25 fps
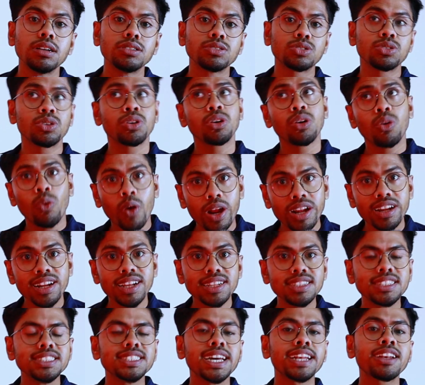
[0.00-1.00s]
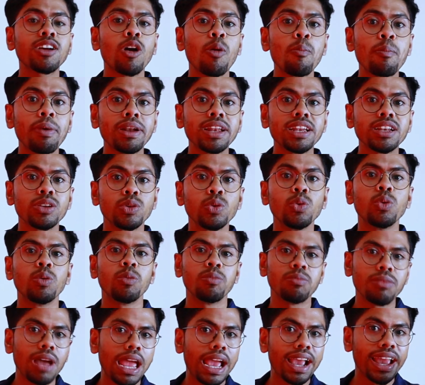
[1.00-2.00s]
So what does design company do?
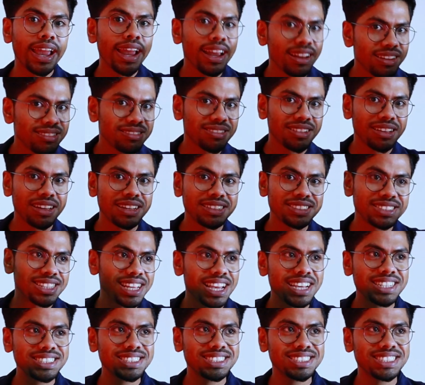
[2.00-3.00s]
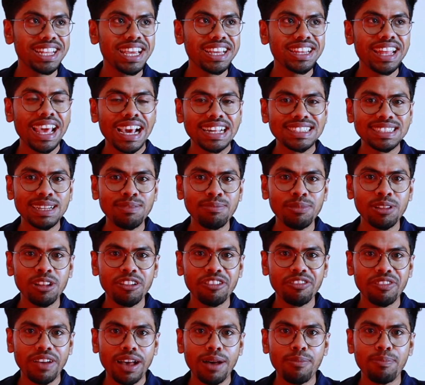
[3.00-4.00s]
Again, just take the example
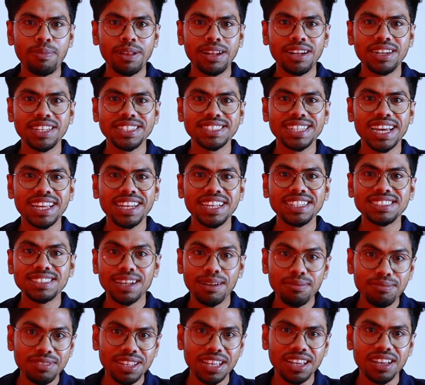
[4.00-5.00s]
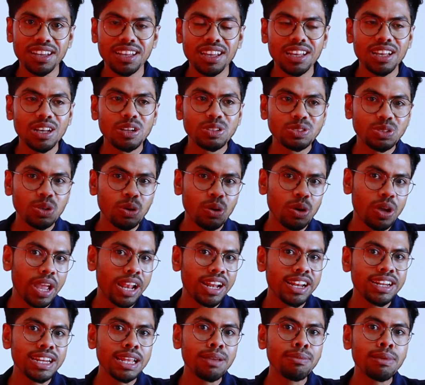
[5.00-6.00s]
of Apple designing something. So
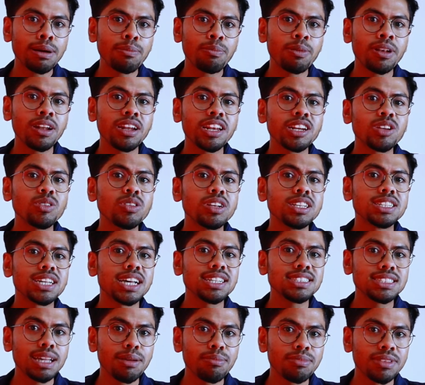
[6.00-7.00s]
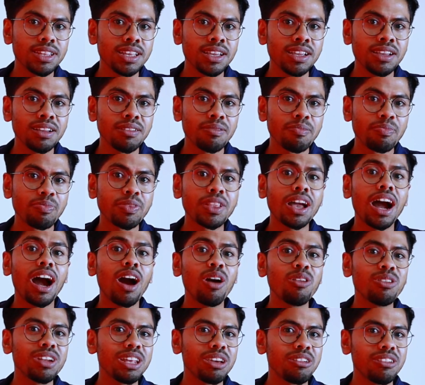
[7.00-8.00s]
anytime Apple need to design something,
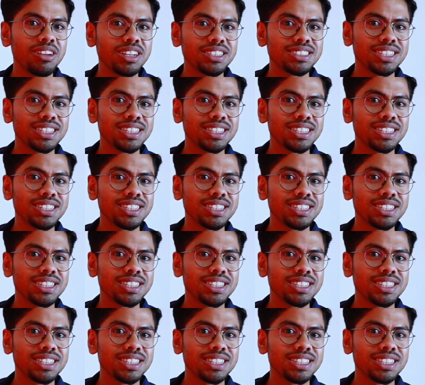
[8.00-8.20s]
how they will